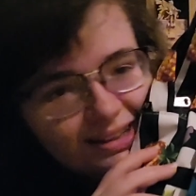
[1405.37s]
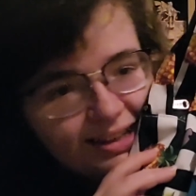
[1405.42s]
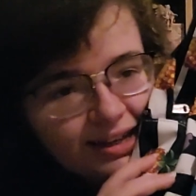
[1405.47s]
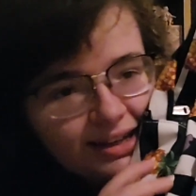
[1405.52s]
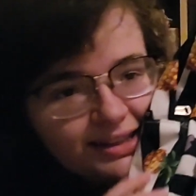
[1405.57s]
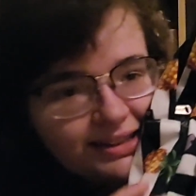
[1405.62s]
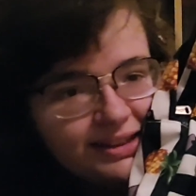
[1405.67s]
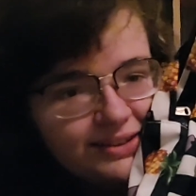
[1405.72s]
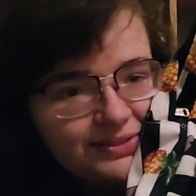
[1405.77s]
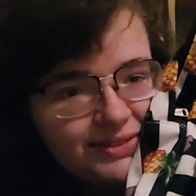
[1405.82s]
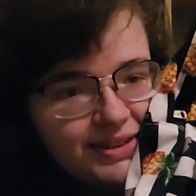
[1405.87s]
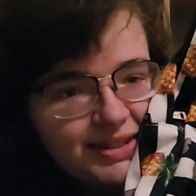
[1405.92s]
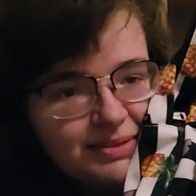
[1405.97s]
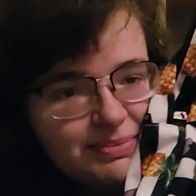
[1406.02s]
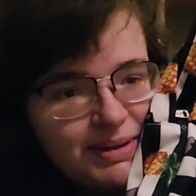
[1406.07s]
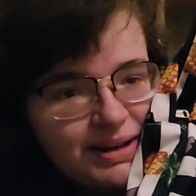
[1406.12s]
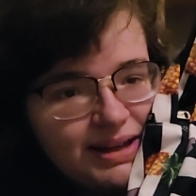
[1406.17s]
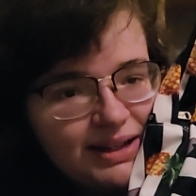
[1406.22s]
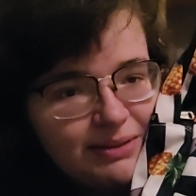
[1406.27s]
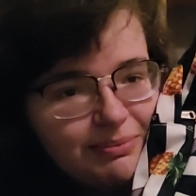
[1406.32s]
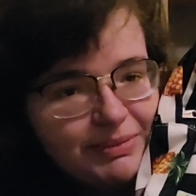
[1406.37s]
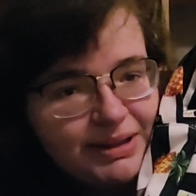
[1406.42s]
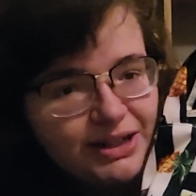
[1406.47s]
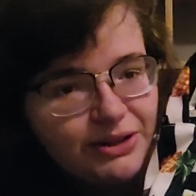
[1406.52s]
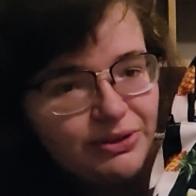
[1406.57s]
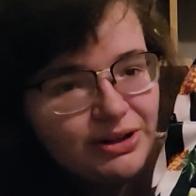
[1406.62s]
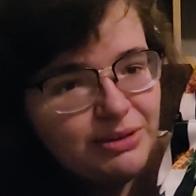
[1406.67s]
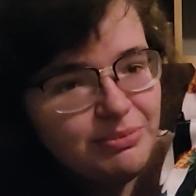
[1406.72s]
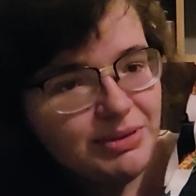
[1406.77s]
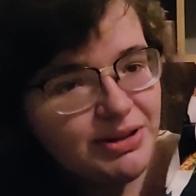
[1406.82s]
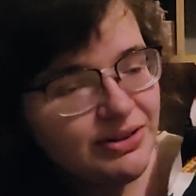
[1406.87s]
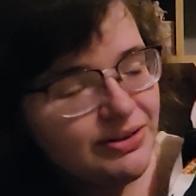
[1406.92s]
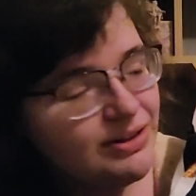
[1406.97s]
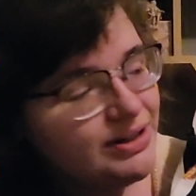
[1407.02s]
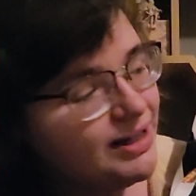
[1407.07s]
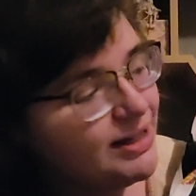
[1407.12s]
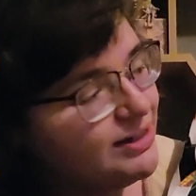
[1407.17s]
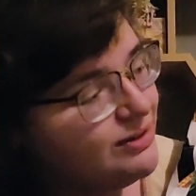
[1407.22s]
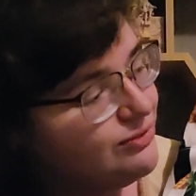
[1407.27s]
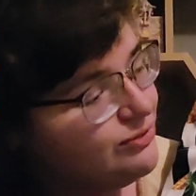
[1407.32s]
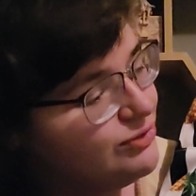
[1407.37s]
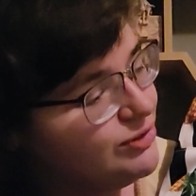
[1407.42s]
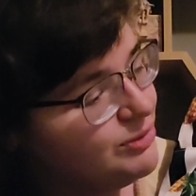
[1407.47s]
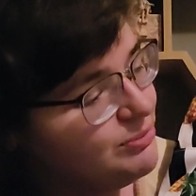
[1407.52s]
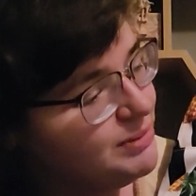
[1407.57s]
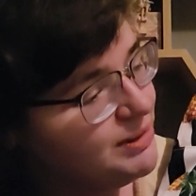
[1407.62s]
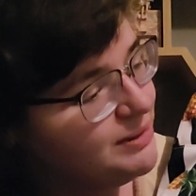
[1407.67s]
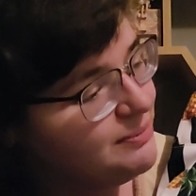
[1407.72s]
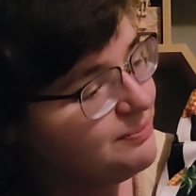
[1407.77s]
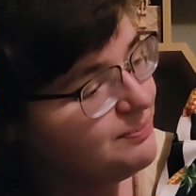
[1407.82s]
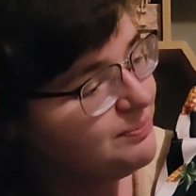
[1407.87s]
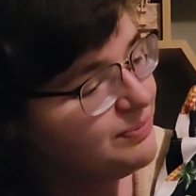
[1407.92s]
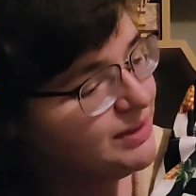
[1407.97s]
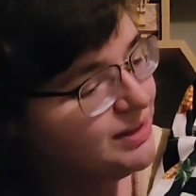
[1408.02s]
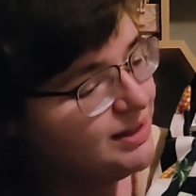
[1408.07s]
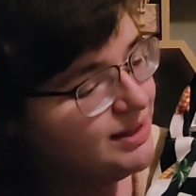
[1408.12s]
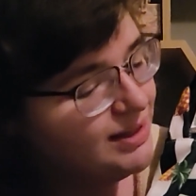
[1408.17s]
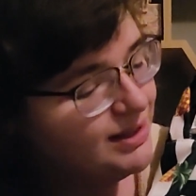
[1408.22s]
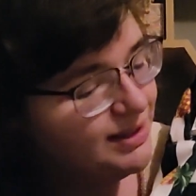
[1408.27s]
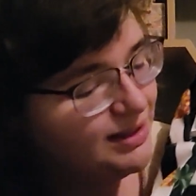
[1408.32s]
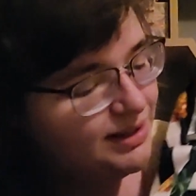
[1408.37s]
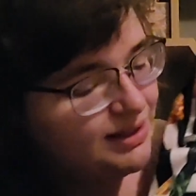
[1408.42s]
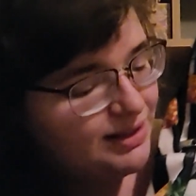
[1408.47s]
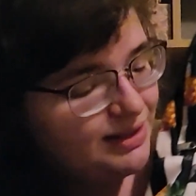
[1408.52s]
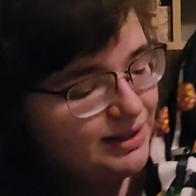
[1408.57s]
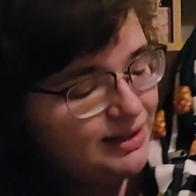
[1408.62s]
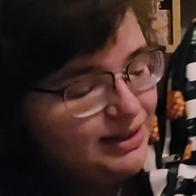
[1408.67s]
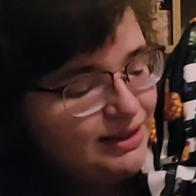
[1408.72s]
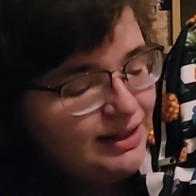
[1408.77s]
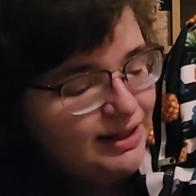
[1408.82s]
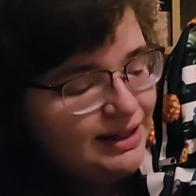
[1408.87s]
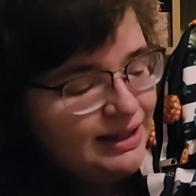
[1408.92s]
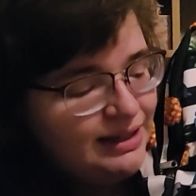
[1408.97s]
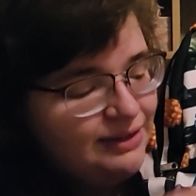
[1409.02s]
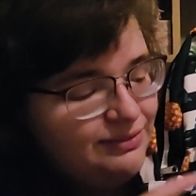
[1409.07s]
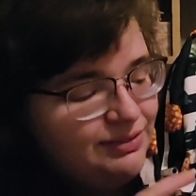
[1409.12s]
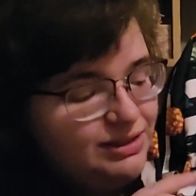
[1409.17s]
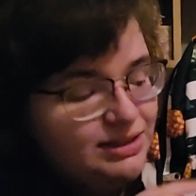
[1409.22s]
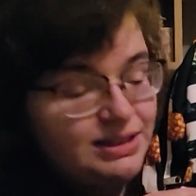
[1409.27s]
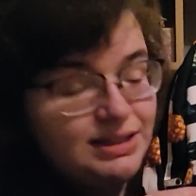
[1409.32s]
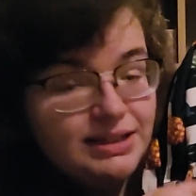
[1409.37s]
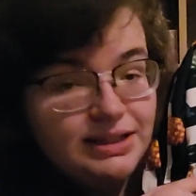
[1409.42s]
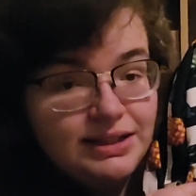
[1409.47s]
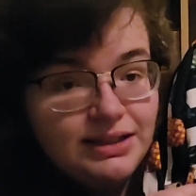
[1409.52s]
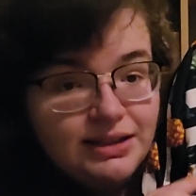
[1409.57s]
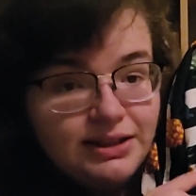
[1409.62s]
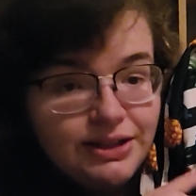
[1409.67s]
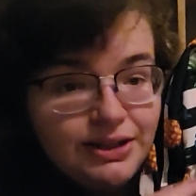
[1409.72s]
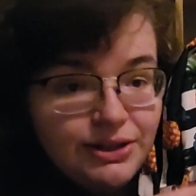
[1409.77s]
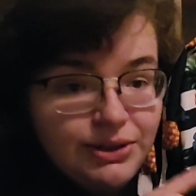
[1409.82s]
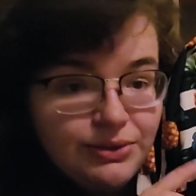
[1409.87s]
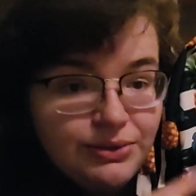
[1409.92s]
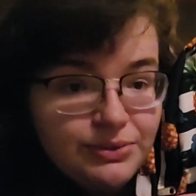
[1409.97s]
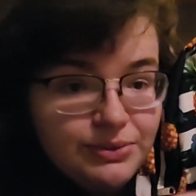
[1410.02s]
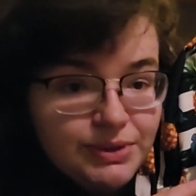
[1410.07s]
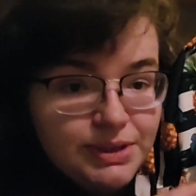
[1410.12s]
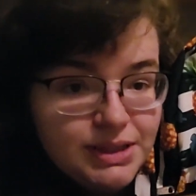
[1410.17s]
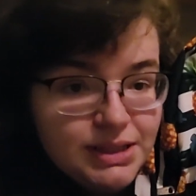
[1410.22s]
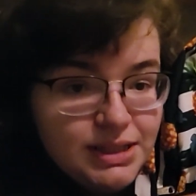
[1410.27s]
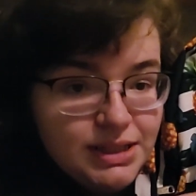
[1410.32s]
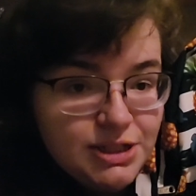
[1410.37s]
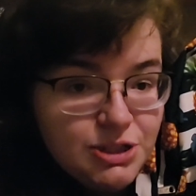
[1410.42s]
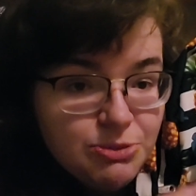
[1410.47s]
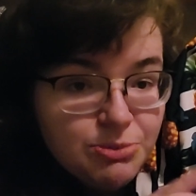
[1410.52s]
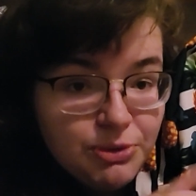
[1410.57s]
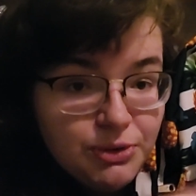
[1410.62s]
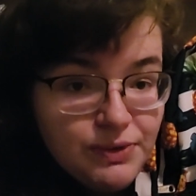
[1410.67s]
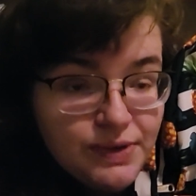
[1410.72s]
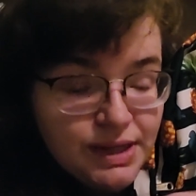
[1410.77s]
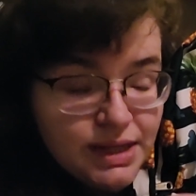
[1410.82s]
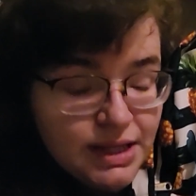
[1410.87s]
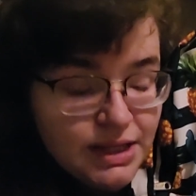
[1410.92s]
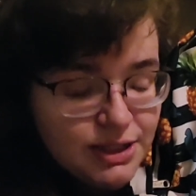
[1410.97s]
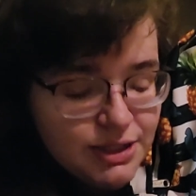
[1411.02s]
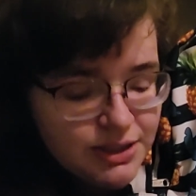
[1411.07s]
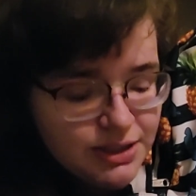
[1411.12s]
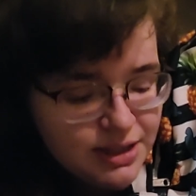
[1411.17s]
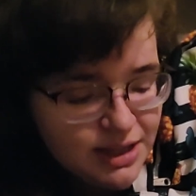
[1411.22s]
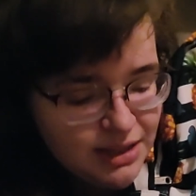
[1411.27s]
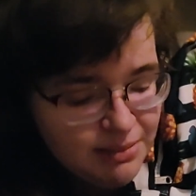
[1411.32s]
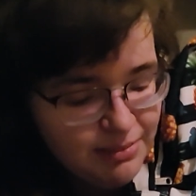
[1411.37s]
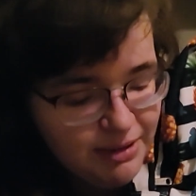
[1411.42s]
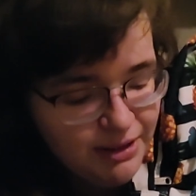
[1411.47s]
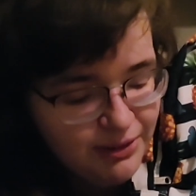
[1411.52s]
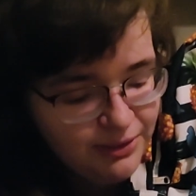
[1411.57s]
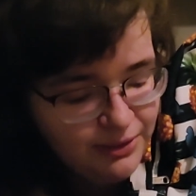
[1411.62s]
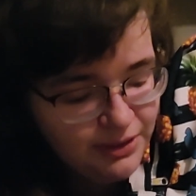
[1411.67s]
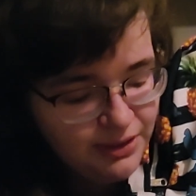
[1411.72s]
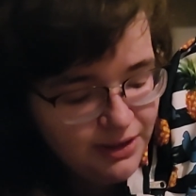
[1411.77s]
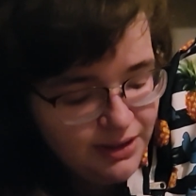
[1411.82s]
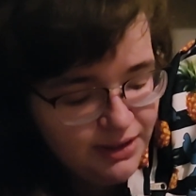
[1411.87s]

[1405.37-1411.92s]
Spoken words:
I love this bag. My grandmother got it for me. I haven't seen the new Stitch movie that just came out.